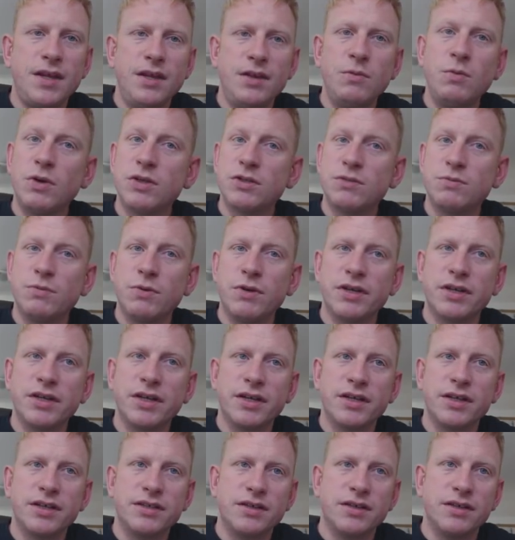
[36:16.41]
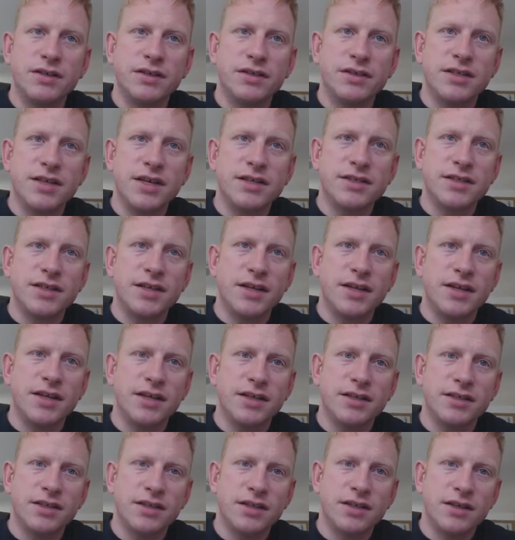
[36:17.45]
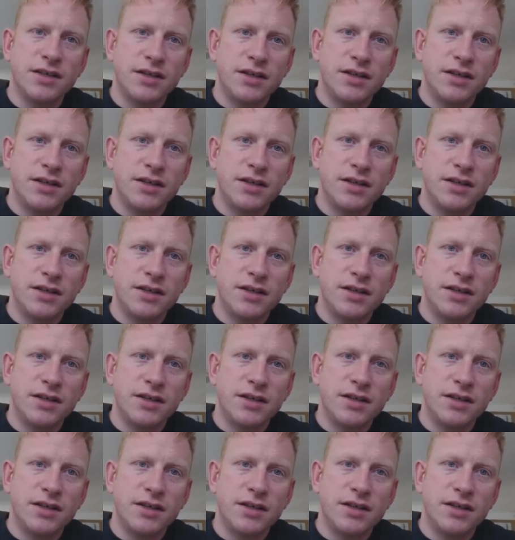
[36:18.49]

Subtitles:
It was working, so I tested it,